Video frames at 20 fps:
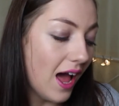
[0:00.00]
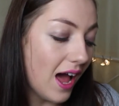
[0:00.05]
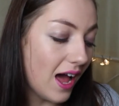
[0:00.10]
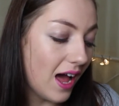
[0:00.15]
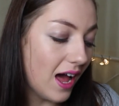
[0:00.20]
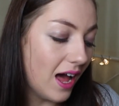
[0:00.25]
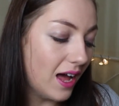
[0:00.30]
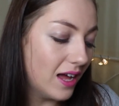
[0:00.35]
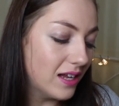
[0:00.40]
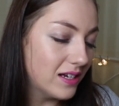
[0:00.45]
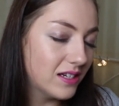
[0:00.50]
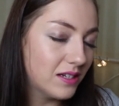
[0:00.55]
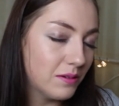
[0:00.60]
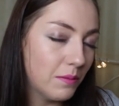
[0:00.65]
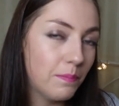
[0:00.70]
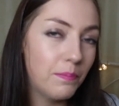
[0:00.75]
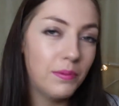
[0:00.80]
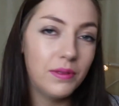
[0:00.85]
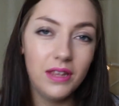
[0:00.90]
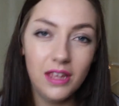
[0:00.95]
And
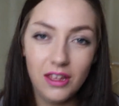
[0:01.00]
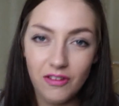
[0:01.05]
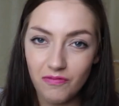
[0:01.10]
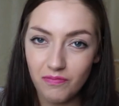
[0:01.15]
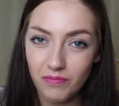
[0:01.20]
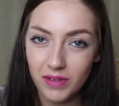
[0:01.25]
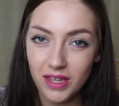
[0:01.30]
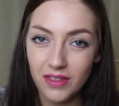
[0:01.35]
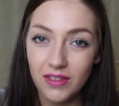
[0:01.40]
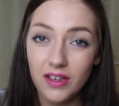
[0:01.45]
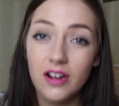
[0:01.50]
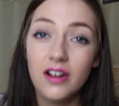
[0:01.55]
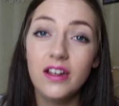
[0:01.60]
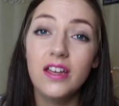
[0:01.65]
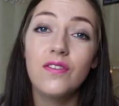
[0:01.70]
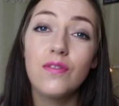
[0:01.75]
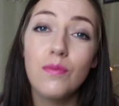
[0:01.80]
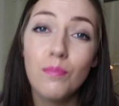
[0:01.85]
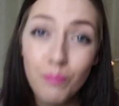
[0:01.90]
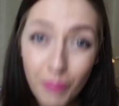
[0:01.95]
believe me, they are
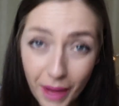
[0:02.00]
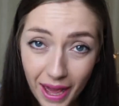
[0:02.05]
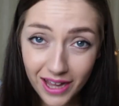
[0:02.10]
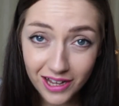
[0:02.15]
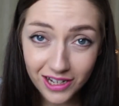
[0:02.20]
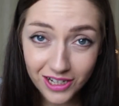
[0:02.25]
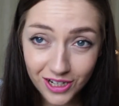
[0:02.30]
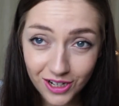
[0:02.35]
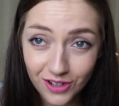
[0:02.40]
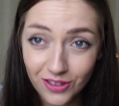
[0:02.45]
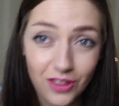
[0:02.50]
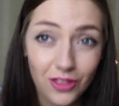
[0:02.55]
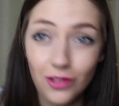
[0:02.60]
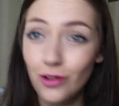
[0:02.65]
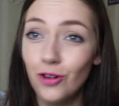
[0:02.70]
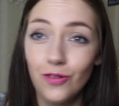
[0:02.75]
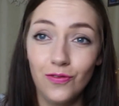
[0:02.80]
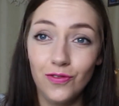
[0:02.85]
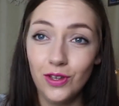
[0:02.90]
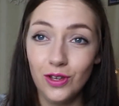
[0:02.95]
even better than
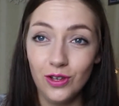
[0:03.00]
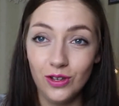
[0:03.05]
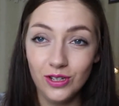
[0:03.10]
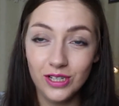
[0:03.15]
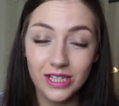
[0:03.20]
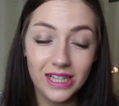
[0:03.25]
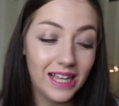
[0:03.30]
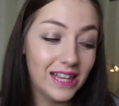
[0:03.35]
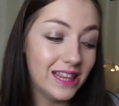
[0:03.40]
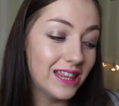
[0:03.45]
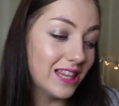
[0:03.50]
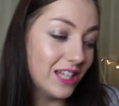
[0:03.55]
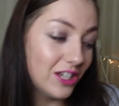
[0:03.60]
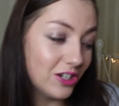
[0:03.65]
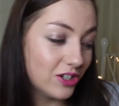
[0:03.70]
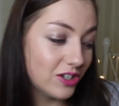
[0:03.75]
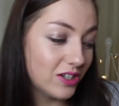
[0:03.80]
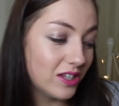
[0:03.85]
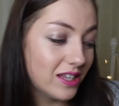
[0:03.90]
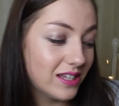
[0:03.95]
the reviews. Like
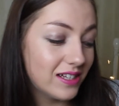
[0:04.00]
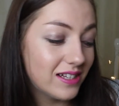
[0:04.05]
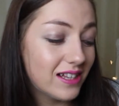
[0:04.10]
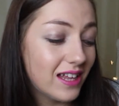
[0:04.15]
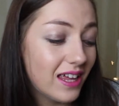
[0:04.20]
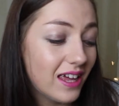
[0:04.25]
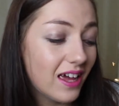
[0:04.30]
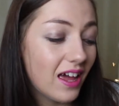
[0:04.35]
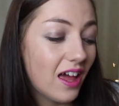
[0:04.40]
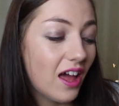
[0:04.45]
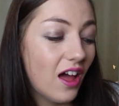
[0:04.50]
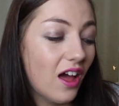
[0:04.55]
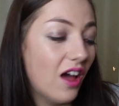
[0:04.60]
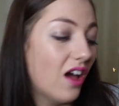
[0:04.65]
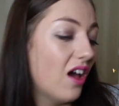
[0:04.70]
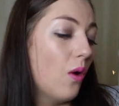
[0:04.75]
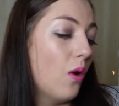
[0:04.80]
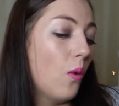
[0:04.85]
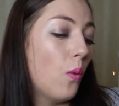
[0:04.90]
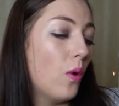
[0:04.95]
literally, this is like
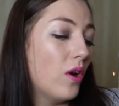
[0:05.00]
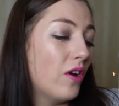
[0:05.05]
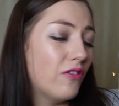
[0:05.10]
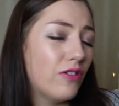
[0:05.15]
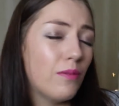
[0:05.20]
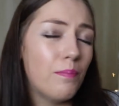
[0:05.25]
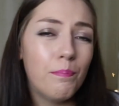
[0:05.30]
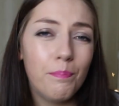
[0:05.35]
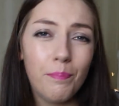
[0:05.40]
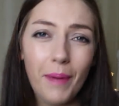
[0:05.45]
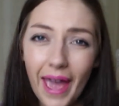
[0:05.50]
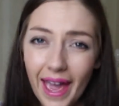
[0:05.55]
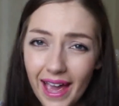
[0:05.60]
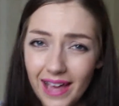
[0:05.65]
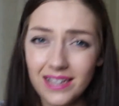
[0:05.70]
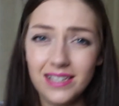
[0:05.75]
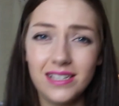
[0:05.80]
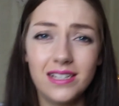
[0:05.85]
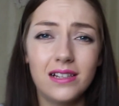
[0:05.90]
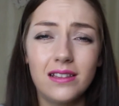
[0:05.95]
one of the
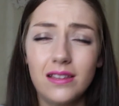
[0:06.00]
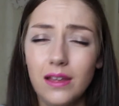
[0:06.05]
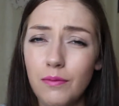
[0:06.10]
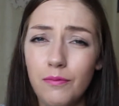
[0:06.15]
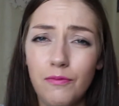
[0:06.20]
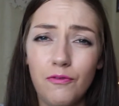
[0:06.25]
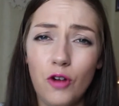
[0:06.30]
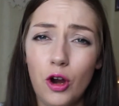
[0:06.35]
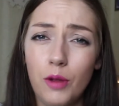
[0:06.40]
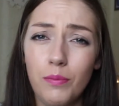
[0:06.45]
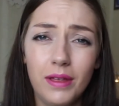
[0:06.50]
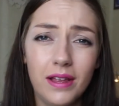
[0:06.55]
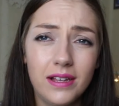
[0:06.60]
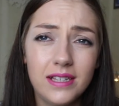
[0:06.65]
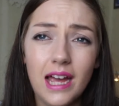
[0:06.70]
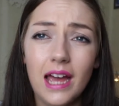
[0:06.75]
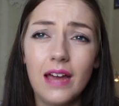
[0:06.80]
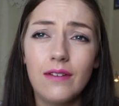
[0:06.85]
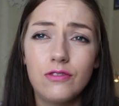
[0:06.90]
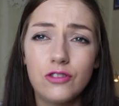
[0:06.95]
best lip
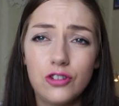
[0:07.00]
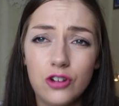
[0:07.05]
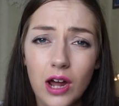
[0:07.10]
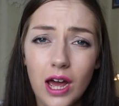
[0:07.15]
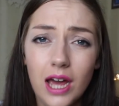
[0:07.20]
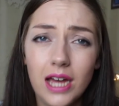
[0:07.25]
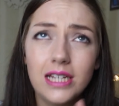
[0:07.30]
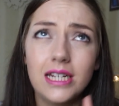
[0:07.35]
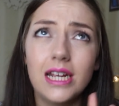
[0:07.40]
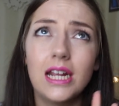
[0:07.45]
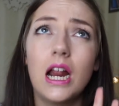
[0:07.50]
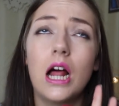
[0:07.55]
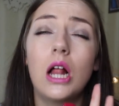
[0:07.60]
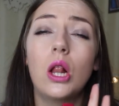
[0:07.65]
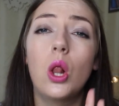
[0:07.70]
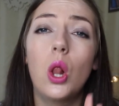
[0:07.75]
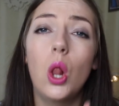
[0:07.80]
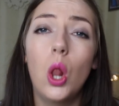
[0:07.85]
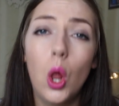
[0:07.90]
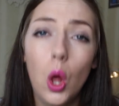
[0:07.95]
formulas I have tried in
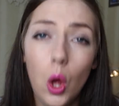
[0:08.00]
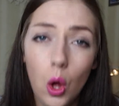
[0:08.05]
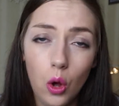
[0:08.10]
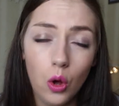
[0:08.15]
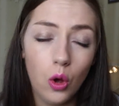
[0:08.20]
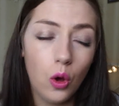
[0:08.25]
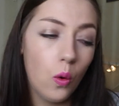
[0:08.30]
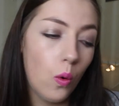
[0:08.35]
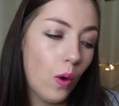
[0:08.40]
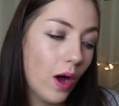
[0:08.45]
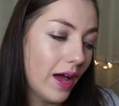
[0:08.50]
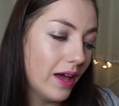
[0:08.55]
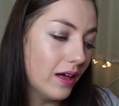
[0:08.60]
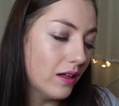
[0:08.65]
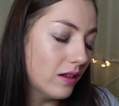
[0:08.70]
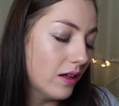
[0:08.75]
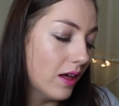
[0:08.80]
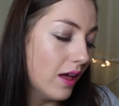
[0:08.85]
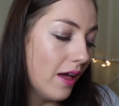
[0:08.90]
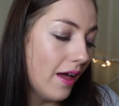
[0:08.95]
a long
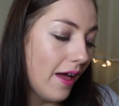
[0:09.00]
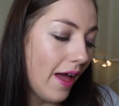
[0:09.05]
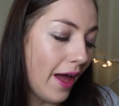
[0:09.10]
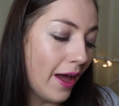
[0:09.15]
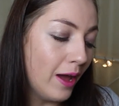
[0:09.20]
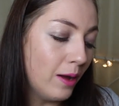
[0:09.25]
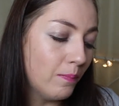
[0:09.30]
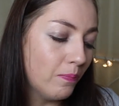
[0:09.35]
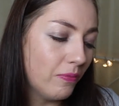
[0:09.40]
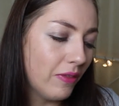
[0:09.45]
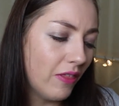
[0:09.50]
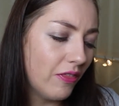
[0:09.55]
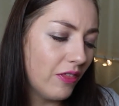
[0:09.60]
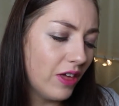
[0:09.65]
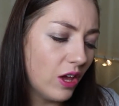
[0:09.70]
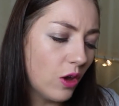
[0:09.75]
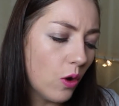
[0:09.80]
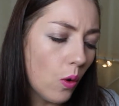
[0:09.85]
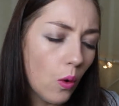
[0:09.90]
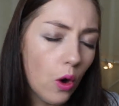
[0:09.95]
while. Um,
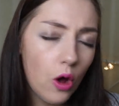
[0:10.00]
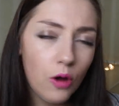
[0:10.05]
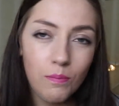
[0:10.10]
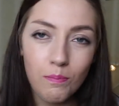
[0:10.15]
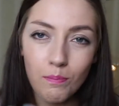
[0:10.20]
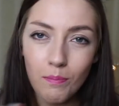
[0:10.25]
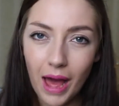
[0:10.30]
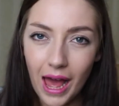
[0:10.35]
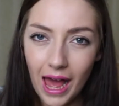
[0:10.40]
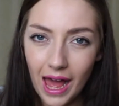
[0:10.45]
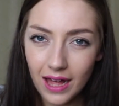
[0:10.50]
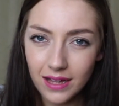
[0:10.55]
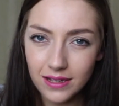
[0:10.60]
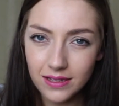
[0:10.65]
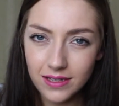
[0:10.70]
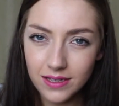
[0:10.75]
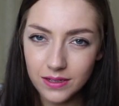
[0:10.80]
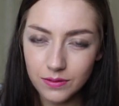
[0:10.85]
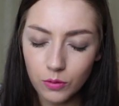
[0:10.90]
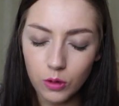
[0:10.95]
they go on
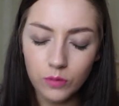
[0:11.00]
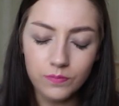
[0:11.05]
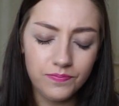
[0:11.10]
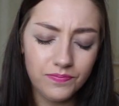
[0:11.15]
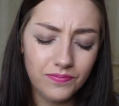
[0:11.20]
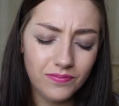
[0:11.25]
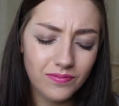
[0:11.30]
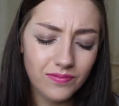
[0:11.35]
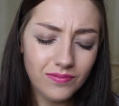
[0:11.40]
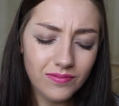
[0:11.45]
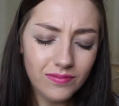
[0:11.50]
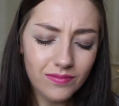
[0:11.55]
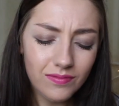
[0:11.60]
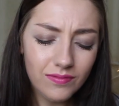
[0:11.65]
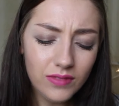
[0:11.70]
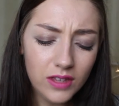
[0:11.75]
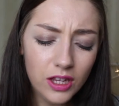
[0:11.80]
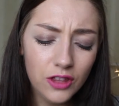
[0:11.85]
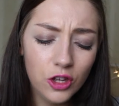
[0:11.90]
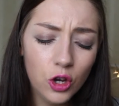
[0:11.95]
matte, well,
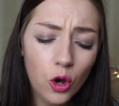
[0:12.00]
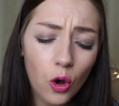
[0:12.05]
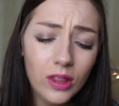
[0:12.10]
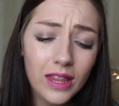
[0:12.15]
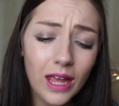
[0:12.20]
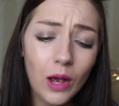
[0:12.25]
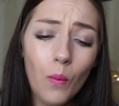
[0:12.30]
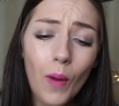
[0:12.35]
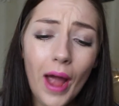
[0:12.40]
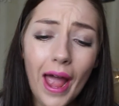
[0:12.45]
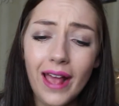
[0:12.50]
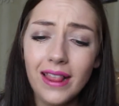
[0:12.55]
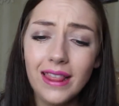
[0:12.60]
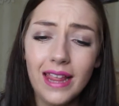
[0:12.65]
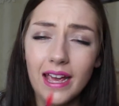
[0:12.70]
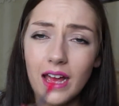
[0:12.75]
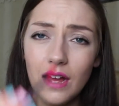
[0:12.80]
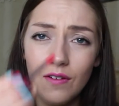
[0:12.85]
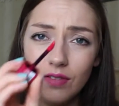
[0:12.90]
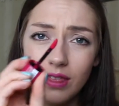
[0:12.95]
they go on like wet,
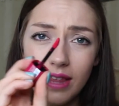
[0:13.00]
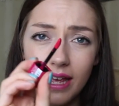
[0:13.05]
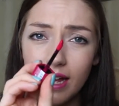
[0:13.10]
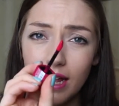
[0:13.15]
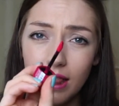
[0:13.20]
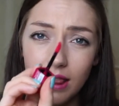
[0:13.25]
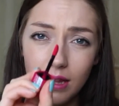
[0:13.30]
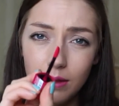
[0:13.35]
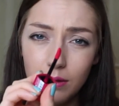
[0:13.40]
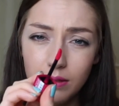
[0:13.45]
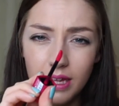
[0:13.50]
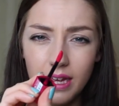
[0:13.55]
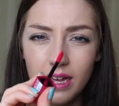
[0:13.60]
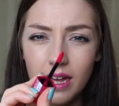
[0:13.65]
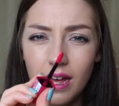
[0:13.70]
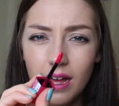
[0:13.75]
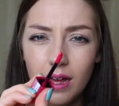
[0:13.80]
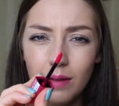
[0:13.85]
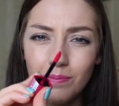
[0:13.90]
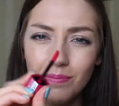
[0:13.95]
like a like a lip,
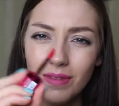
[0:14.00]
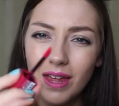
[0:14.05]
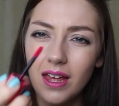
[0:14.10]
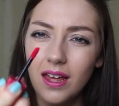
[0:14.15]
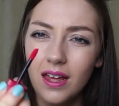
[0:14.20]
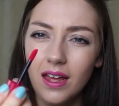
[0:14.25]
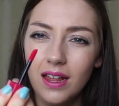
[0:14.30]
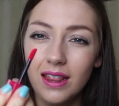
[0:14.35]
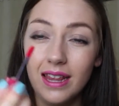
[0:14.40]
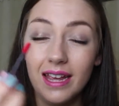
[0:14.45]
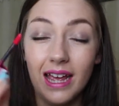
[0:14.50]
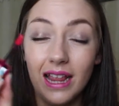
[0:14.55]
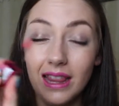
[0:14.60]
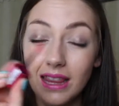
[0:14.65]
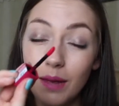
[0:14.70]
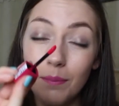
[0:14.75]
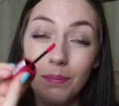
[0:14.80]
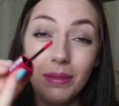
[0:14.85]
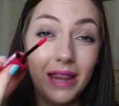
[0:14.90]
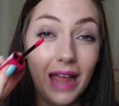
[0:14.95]
like a like a
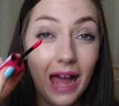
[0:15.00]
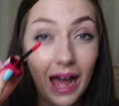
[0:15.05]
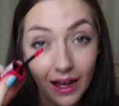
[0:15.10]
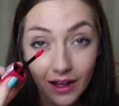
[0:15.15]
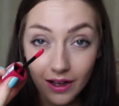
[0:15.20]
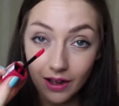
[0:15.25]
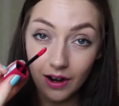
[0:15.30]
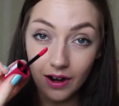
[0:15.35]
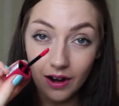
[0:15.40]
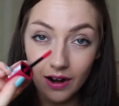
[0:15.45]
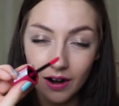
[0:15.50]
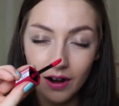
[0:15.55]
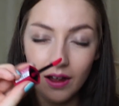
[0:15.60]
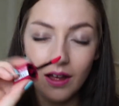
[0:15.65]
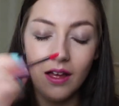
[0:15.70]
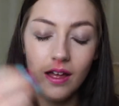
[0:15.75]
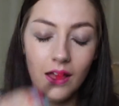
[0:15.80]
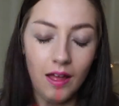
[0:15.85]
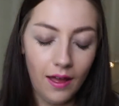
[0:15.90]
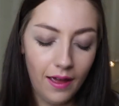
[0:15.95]
lip lacquer,
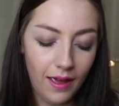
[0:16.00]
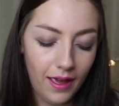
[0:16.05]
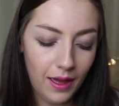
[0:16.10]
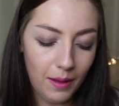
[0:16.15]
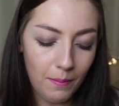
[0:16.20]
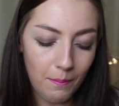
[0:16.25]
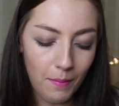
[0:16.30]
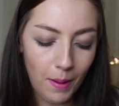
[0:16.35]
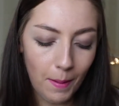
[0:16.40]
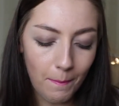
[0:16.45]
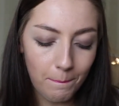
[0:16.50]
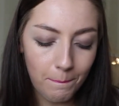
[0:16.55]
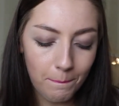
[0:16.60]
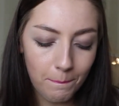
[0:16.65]
um,